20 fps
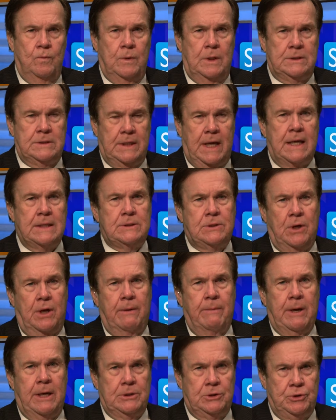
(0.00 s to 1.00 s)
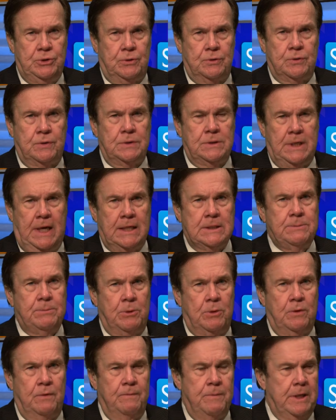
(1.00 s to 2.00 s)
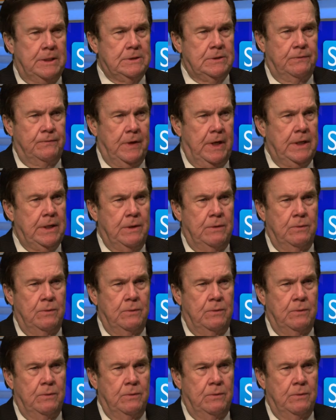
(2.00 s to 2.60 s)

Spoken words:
Scott's talking about Children's Hospital of Pennsylvania,